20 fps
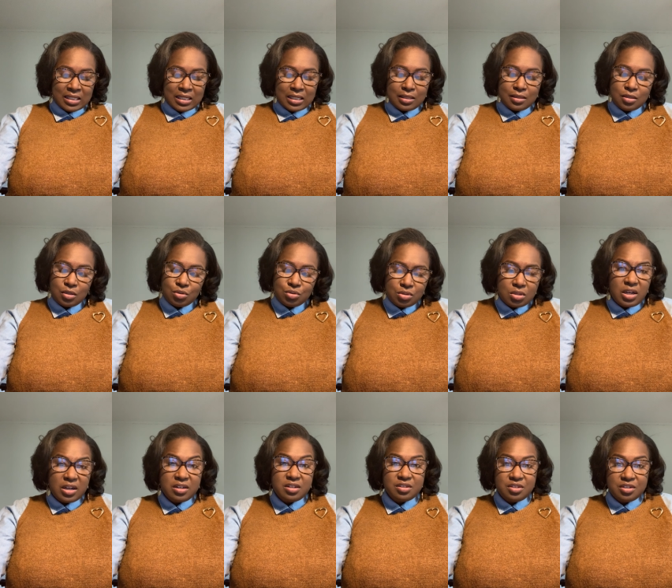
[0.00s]
So
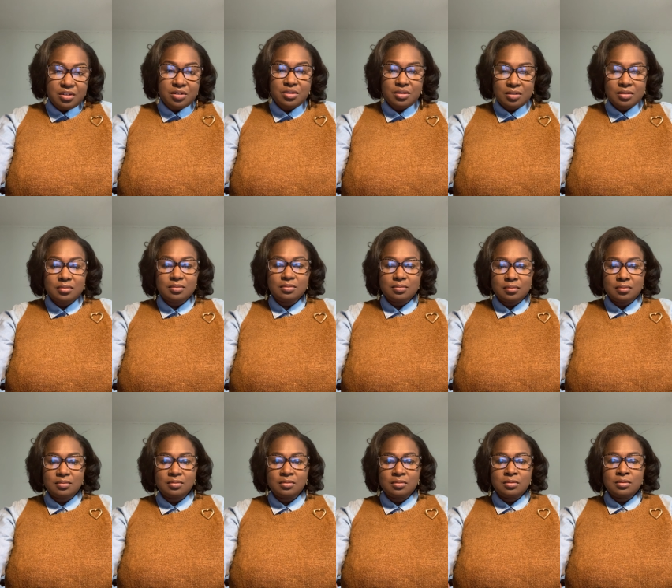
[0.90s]
start a journal,
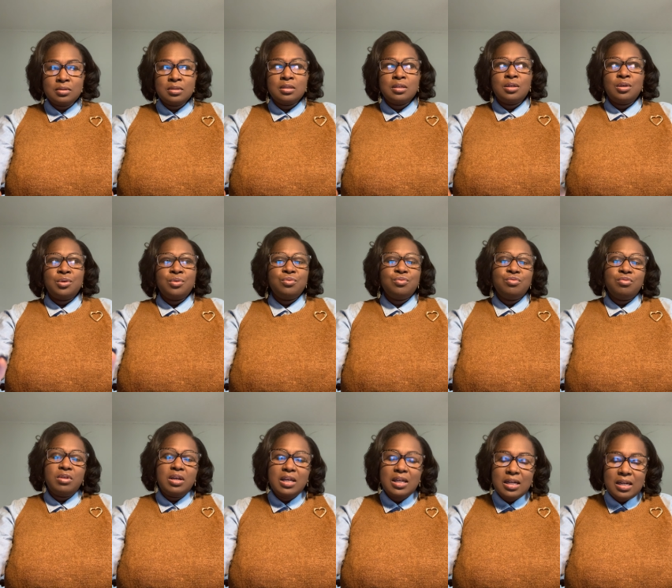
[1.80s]

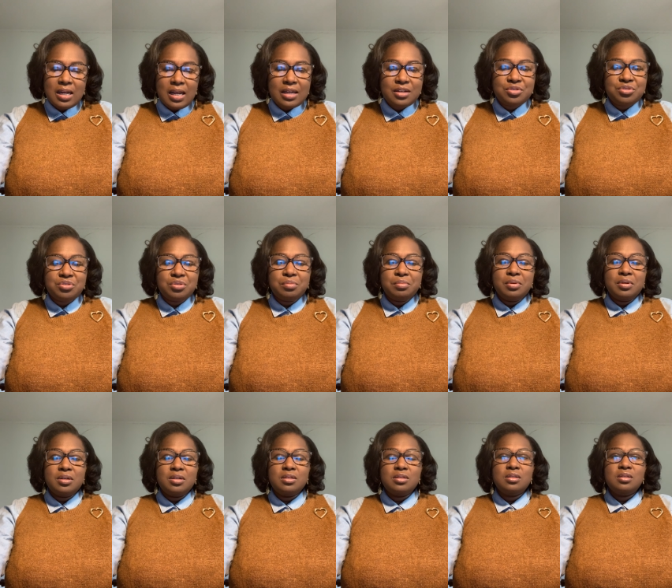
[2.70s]
read an extra
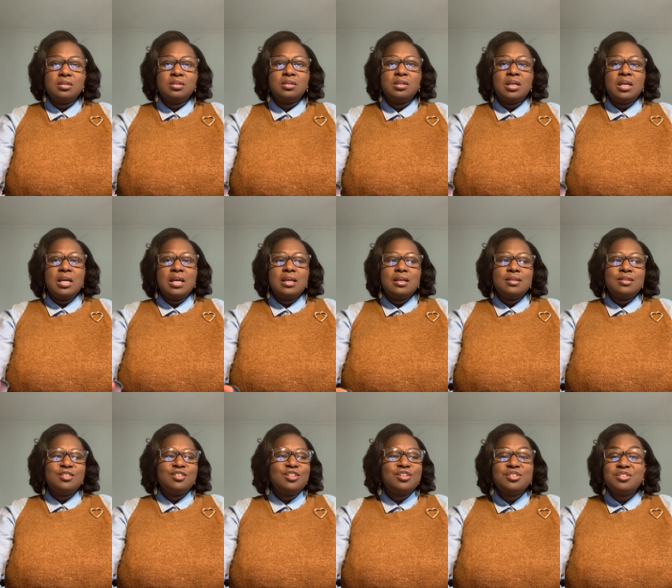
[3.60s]
book,
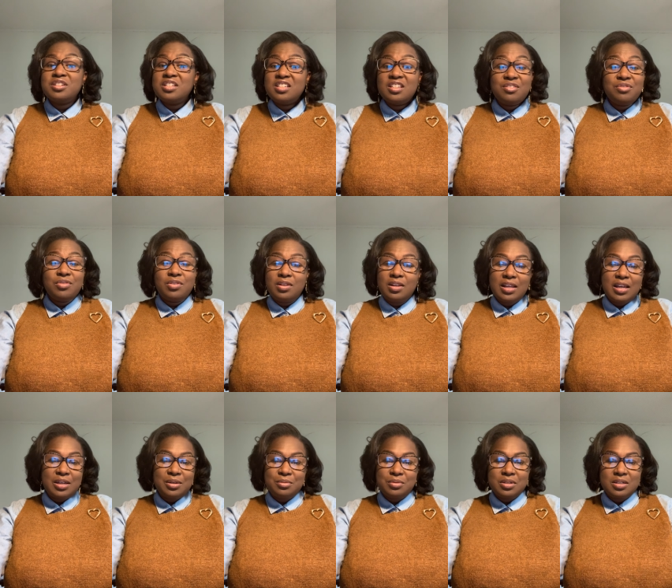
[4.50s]
learn a different
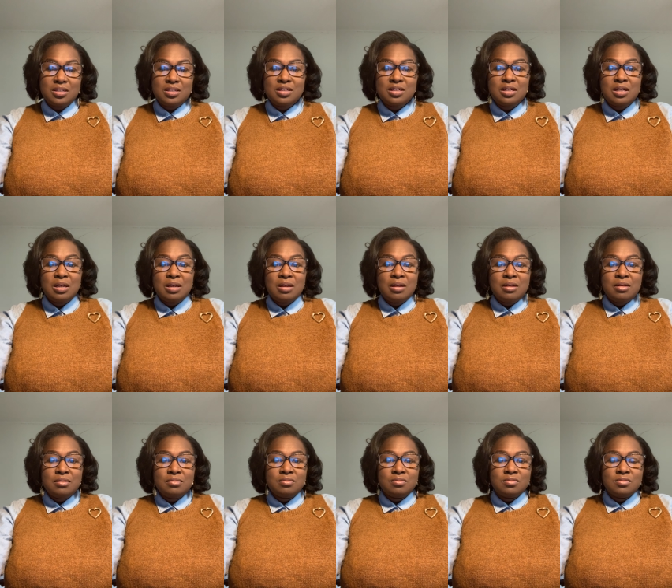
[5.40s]
language,
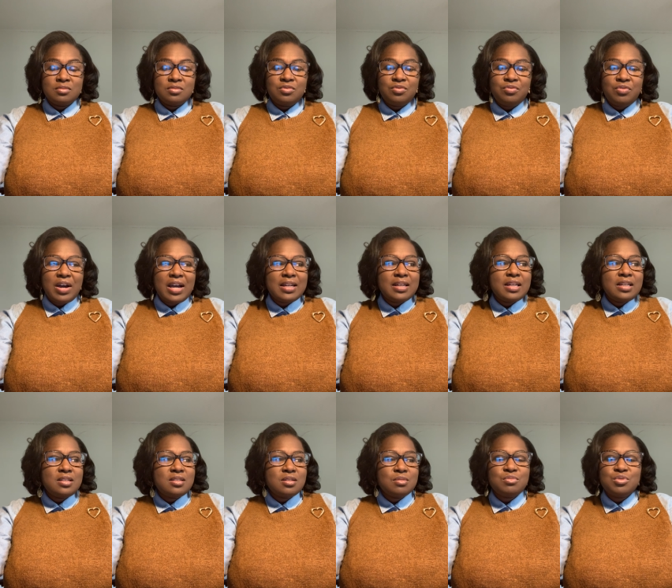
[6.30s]

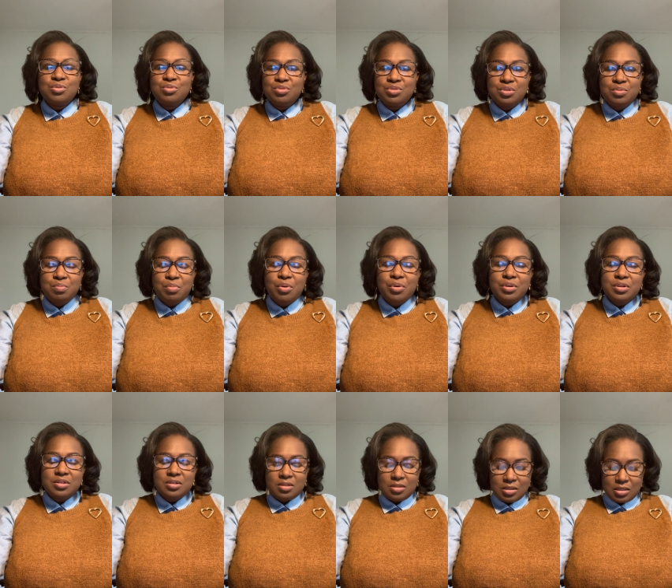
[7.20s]
find some new
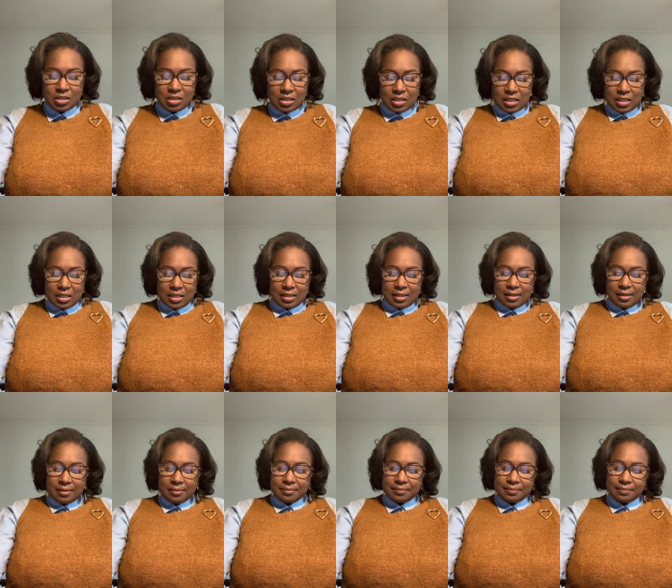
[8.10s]
sports,
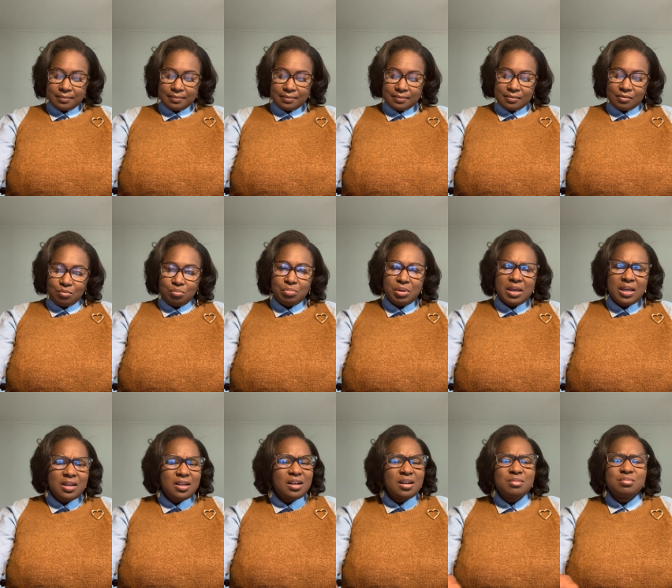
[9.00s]

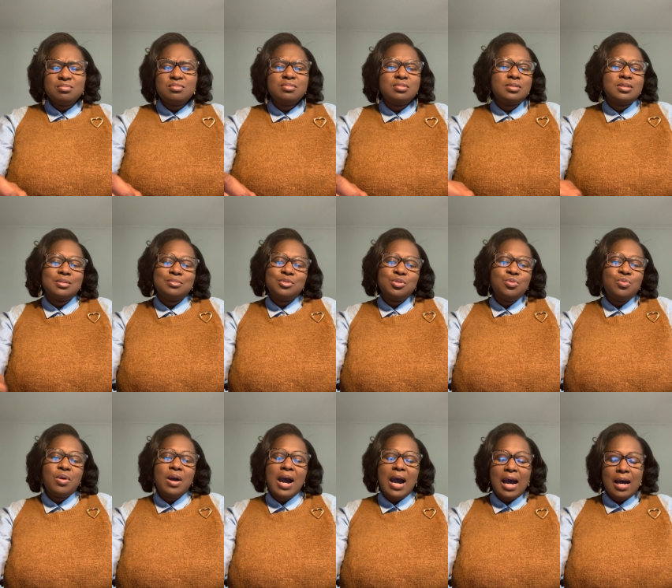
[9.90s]
pick up some new
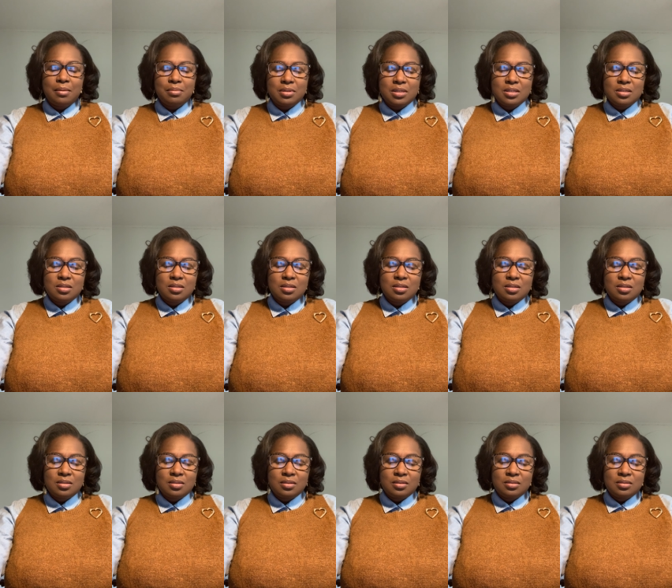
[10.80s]
hobbies.
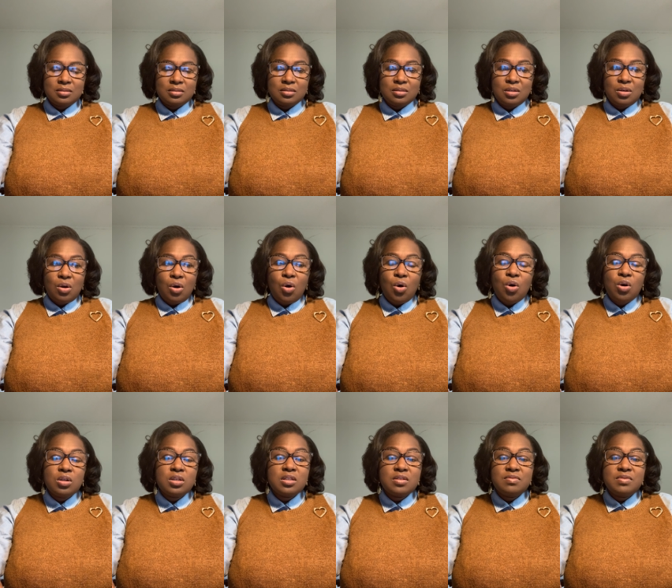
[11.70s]

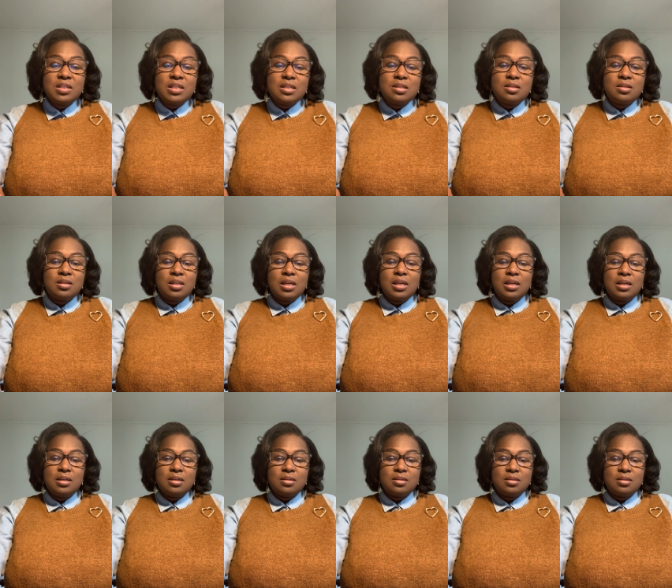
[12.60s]
All of these
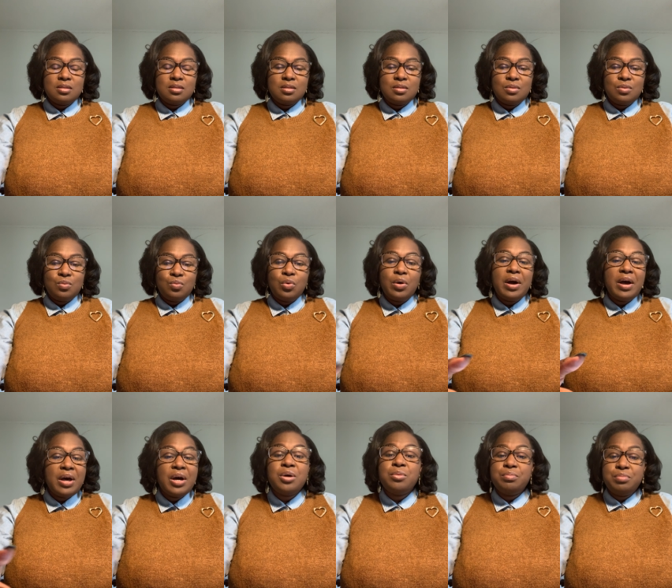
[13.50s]
things will
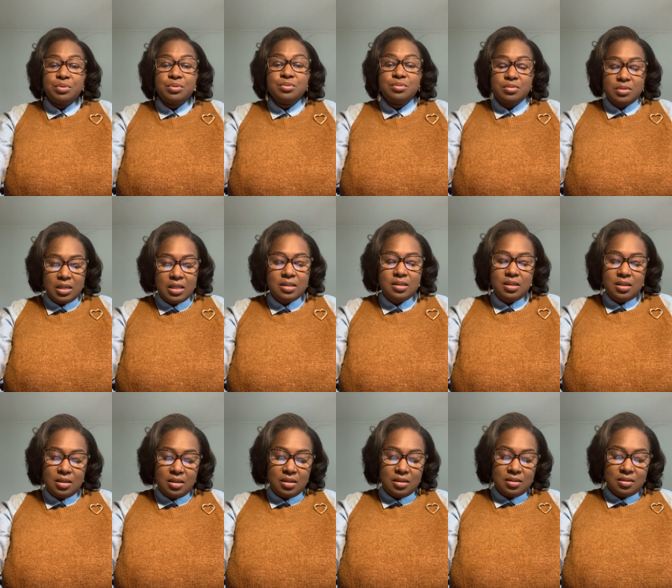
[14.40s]
help you in
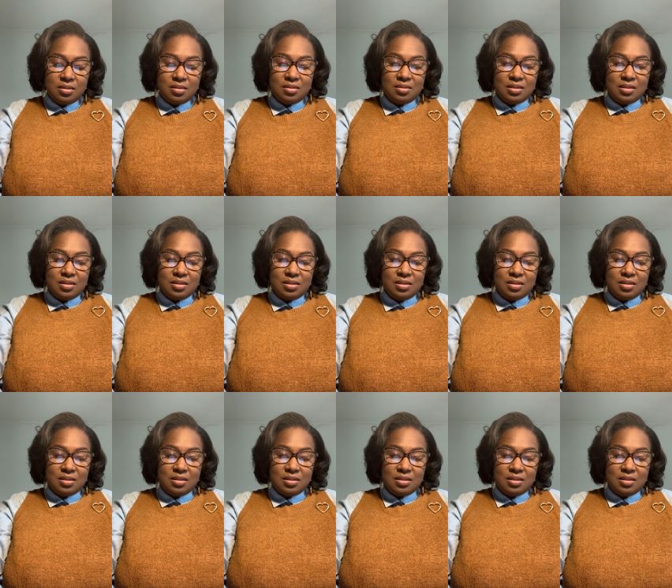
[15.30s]
the end.